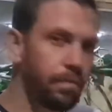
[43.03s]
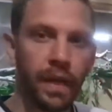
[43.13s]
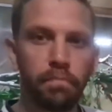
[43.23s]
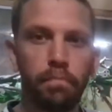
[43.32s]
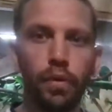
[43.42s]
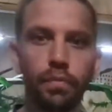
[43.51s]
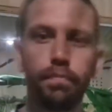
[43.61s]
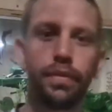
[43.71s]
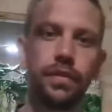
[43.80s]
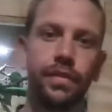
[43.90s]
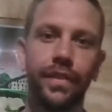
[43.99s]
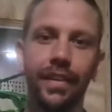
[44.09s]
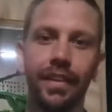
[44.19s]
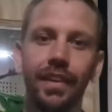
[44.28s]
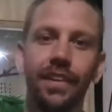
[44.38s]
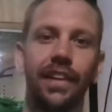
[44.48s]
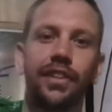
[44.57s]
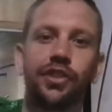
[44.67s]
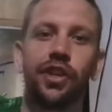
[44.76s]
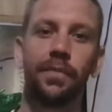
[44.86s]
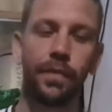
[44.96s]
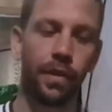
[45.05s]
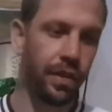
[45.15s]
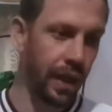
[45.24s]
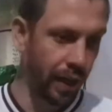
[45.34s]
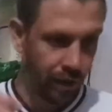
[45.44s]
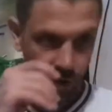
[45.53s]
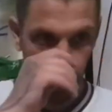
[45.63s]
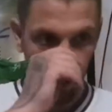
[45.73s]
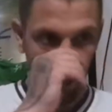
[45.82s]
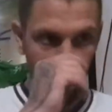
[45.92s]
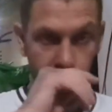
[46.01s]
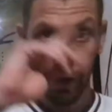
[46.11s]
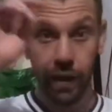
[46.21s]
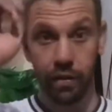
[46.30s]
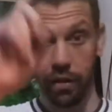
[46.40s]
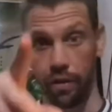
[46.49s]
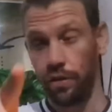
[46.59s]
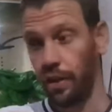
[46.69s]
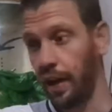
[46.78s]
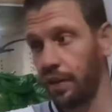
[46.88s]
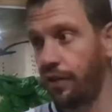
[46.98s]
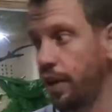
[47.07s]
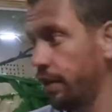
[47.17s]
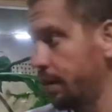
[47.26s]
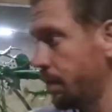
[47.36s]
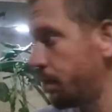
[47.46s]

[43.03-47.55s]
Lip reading: a big poop that the sharpeners had. Okay, so today's video, let me